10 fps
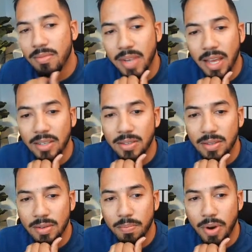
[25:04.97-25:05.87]
next
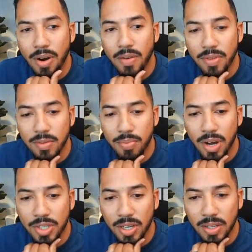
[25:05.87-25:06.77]
part of this
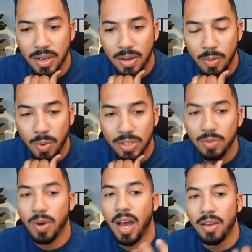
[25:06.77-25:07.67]
project
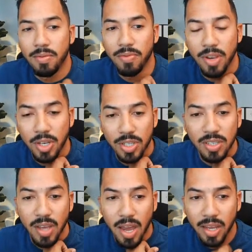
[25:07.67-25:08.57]
once I finish
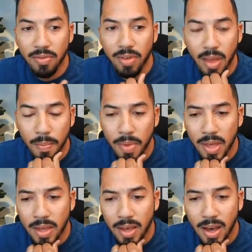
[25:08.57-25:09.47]
designing it for them.
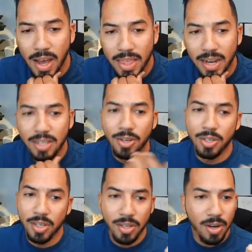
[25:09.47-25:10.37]
And then
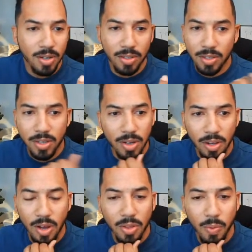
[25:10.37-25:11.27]
usually
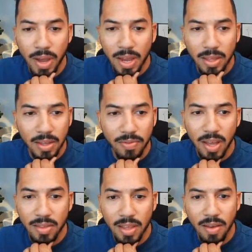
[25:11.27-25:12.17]
along the way, if
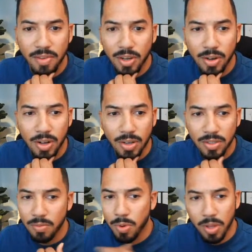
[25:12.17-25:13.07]
they have any
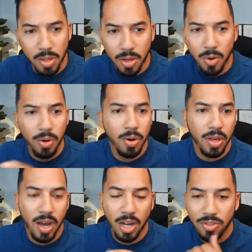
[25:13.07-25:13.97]
calls, whether the owner or
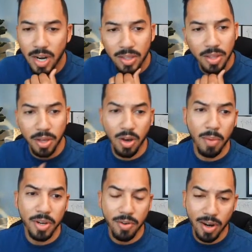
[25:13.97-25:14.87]
the contractor, they
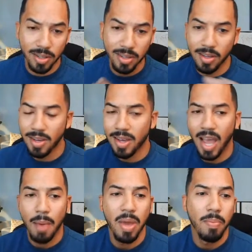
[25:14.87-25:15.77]
call me directly.
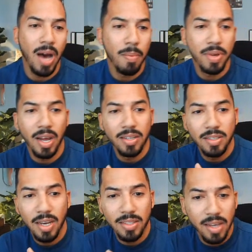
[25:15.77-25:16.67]
I may pop in on
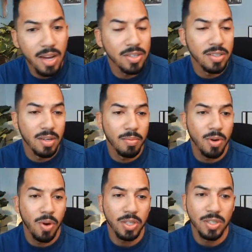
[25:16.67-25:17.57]
site to answer some
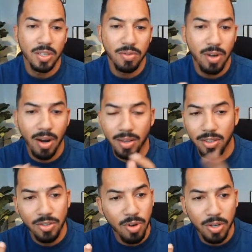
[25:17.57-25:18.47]
questions regarding
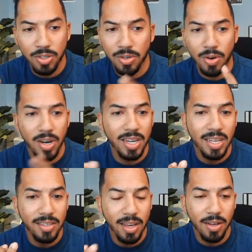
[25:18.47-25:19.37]
the structure or any
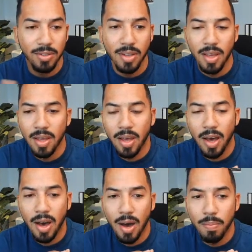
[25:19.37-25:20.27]
details.
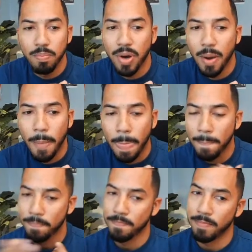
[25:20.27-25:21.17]
But
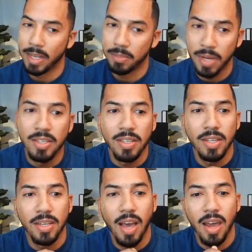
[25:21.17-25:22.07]
that's
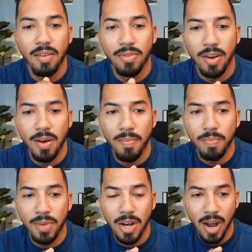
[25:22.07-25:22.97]
basically kind of
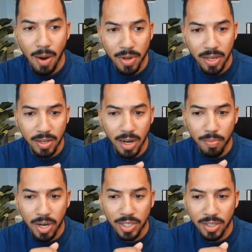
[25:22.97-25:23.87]
how we get a
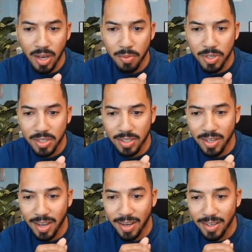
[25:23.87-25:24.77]
project done, which is
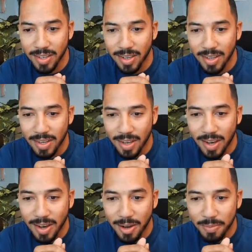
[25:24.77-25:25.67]
exciting.
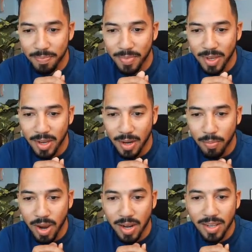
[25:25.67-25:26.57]

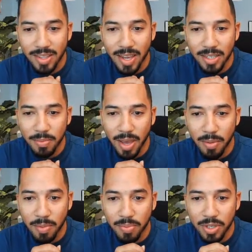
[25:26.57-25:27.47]
Brandon, thanks,
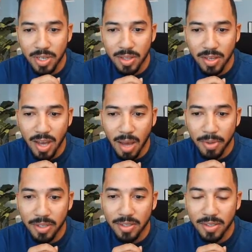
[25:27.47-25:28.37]
man. Appreciate the
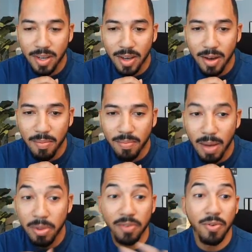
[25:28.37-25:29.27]
comments.
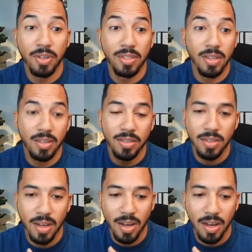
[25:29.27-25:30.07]
I'm looking forward to this.